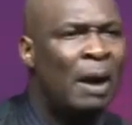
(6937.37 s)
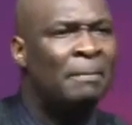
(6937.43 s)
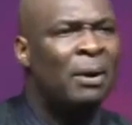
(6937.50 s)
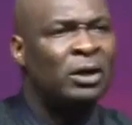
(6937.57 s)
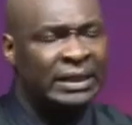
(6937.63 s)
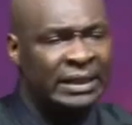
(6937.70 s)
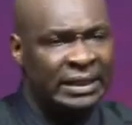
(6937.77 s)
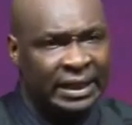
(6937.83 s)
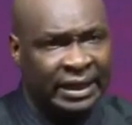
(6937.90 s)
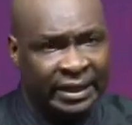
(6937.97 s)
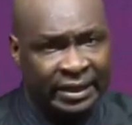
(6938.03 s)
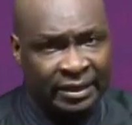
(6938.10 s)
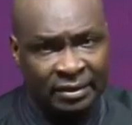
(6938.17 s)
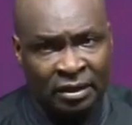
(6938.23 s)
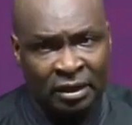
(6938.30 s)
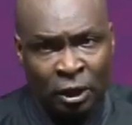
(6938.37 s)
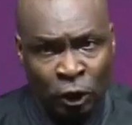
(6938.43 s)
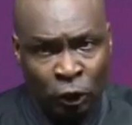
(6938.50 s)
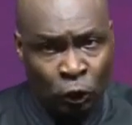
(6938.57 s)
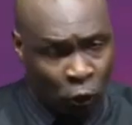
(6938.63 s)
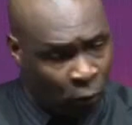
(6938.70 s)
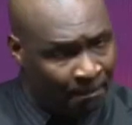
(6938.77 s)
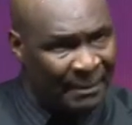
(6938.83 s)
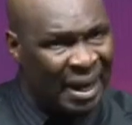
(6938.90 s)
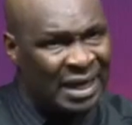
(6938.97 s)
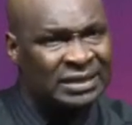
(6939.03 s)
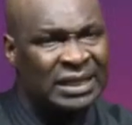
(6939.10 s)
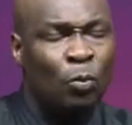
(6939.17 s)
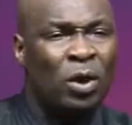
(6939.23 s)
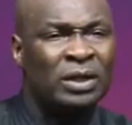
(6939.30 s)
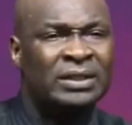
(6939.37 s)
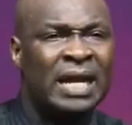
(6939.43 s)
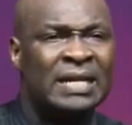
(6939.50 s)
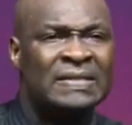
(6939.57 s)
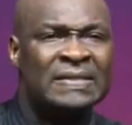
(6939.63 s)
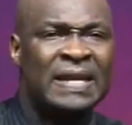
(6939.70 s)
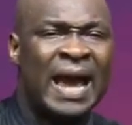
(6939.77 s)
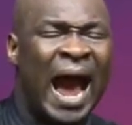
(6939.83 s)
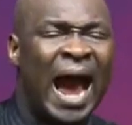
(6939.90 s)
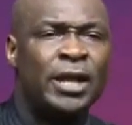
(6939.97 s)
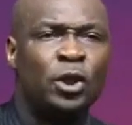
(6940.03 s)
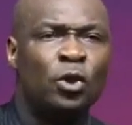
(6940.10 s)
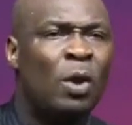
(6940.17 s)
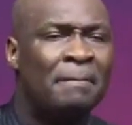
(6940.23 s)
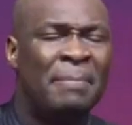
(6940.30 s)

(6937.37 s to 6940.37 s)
about healing, no matter what I say I know